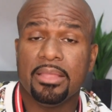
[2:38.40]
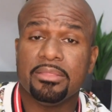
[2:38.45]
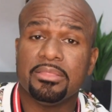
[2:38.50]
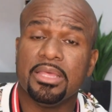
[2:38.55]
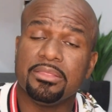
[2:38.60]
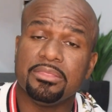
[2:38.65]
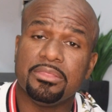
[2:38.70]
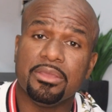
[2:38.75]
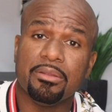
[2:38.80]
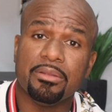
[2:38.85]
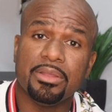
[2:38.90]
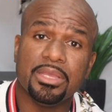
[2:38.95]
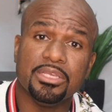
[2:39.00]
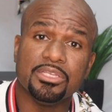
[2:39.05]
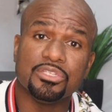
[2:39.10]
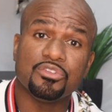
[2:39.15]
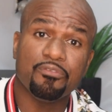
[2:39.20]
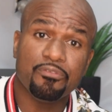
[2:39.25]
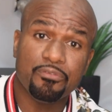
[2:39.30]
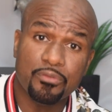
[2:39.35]
that there
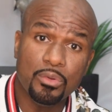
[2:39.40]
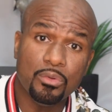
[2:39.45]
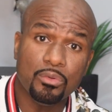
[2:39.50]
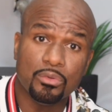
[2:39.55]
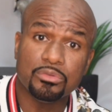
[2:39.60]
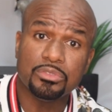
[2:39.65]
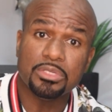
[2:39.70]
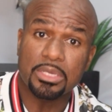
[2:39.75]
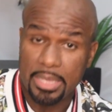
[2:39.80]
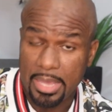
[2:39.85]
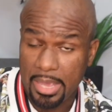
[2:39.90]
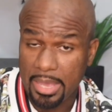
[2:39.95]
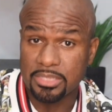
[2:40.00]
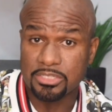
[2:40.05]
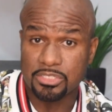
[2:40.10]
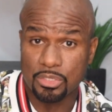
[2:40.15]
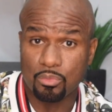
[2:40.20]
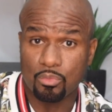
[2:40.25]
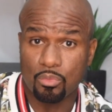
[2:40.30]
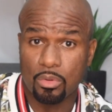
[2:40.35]
is fruit,
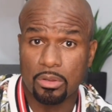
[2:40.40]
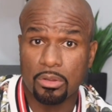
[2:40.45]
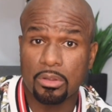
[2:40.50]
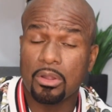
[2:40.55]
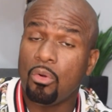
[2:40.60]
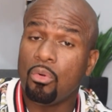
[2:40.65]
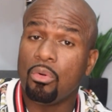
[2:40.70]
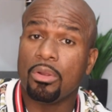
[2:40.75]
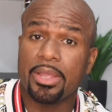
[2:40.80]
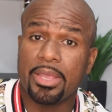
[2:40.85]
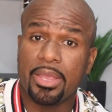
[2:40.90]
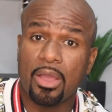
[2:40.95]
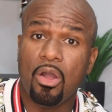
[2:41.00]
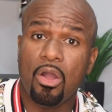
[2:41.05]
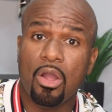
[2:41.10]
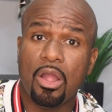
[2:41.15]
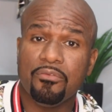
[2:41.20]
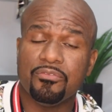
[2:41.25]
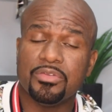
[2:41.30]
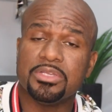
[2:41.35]
as it were, or a
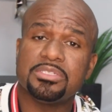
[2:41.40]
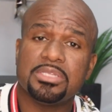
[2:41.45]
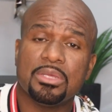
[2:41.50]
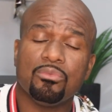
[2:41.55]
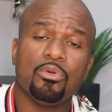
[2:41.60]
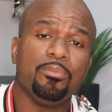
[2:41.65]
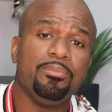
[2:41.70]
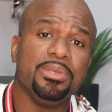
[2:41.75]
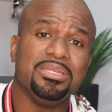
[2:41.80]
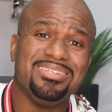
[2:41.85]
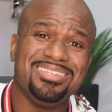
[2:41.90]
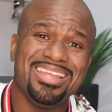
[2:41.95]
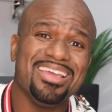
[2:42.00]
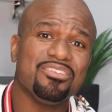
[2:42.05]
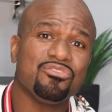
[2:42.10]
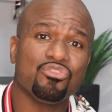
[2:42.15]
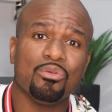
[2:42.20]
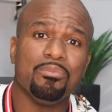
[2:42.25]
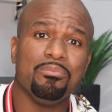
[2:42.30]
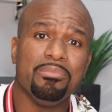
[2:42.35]
harvest that will be
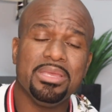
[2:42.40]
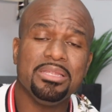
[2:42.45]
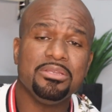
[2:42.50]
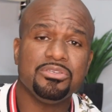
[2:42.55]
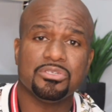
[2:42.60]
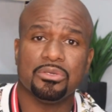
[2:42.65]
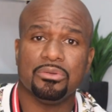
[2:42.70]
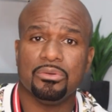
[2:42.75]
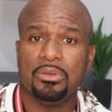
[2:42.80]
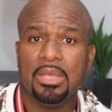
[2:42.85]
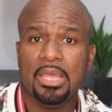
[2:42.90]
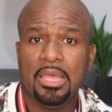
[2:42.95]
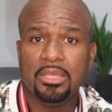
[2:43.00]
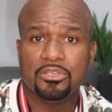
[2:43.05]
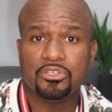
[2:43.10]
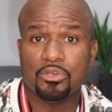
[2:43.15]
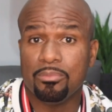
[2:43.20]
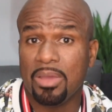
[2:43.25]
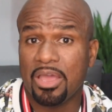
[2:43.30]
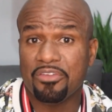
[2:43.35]
detrimental
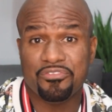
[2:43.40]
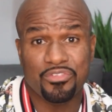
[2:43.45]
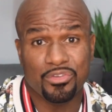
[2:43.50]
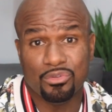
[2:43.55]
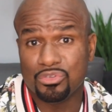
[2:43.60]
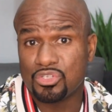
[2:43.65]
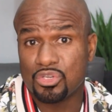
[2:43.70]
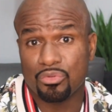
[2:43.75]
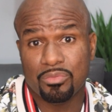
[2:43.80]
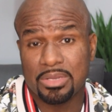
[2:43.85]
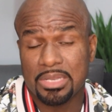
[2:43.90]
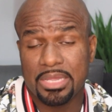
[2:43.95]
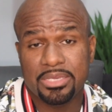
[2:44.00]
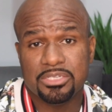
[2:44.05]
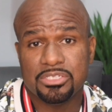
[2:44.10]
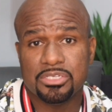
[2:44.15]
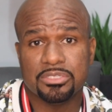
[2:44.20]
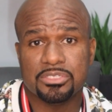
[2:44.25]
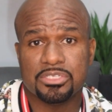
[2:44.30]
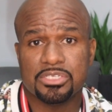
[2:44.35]
to my future
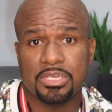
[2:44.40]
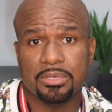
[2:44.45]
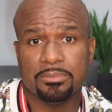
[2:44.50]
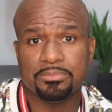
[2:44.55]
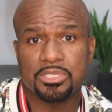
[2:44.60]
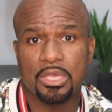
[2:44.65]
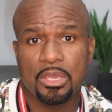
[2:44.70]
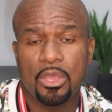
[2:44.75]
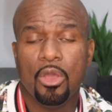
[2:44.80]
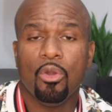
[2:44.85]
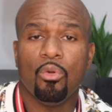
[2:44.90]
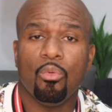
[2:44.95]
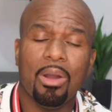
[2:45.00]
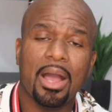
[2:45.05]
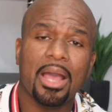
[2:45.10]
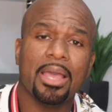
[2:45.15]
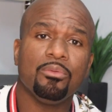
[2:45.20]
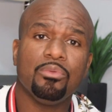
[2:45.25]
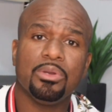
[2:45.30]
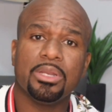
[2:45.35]
relationships.
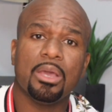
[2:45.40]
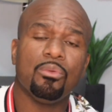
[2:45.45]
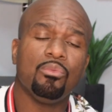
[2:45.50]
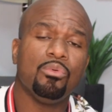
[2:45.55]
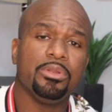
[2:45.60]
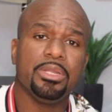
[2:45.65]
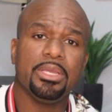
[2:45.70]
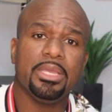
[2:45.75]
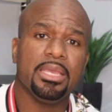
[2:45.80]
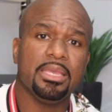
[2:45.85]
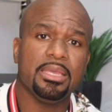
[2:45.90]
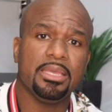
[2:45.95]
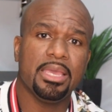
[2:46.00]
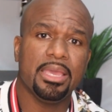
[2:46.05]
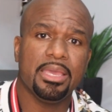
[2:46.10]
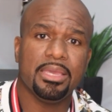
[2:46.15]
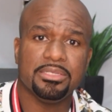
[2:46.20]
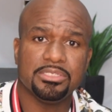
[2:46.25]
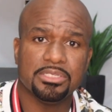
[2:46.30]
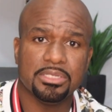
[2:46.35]
Why would I want to
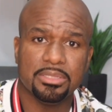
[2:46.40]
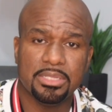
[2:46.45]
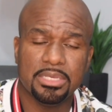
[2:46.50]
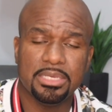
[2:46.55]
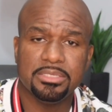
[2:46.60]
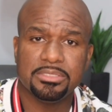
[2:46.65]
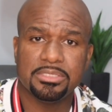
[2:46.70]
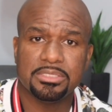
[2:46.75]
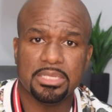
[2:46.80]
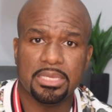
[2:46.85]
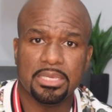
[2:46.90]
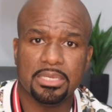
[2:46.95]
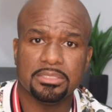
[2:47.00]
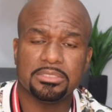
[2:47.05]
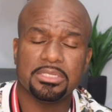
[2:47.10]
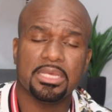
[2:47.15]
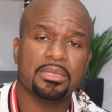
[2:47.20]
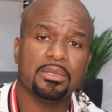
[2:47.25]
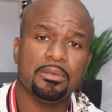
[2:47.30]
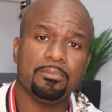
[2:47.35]
engage in these
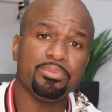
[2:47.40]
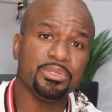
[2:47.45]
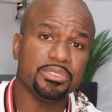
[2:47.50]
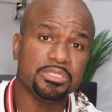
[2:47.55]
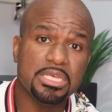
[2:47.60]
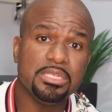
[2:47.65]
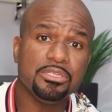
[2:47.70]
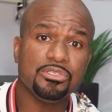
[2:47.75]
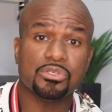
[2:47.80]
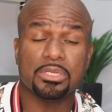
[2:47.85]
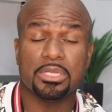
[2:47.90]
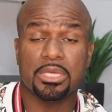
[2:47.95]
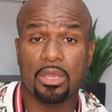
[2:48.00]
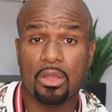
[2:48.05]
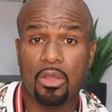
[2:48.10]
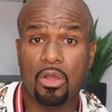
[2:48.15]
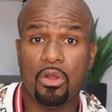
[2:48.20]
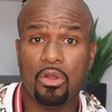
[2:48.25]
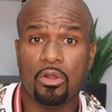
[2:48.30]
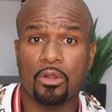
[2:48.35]
things that could potentially
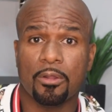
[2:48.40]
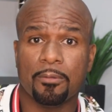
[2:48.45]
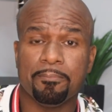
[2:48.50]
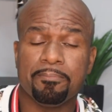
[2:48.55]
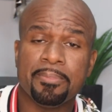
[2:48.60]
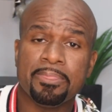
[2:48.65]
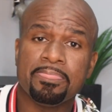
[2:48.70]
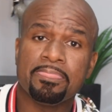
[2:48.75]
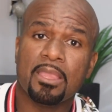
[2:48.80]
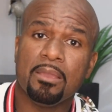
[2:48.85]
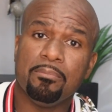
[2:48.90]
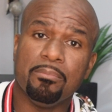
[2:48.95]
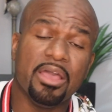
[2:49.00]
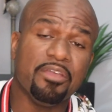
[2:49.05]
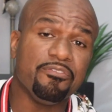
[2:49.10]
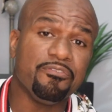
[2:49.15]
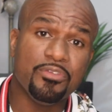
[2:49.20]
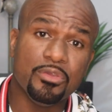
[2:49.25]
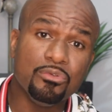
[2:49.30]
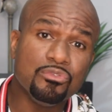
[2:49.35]
harm
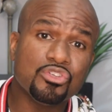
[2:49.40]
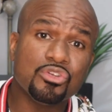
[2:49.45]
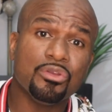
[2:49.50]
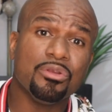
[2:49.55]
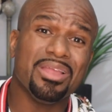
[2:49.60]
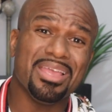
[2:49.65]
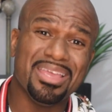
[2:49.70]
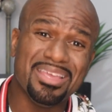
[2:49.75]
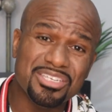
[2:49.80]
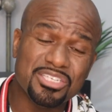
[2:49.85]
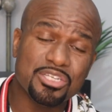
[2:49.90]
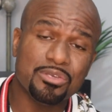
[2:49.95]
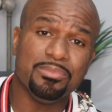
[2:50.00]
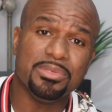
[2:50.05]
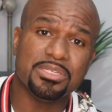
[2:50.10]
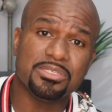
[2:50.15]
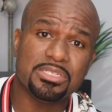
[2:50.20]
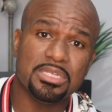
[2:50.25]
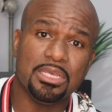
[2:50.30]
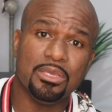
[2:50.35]
my future
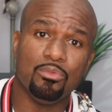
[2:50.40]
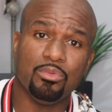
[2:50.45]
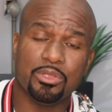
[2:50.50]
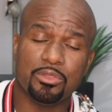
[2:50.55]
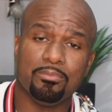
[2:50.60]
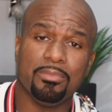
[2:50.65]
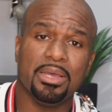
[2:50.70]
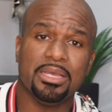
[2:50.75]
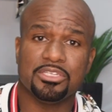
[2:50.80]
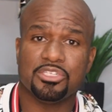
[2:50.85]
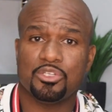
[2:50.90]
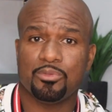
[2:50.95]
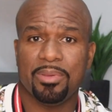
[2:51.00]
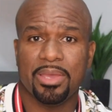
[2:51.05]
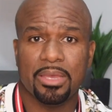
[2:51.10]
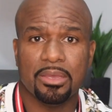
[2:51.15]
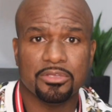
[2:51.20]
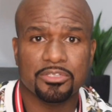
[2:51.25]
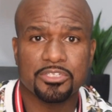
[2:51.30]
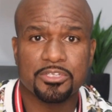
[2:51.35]
intimacy with my
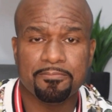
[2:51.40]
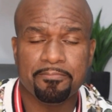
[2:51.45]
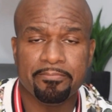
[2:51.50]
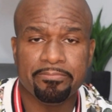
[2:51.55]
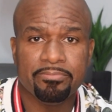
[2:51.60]
spouse?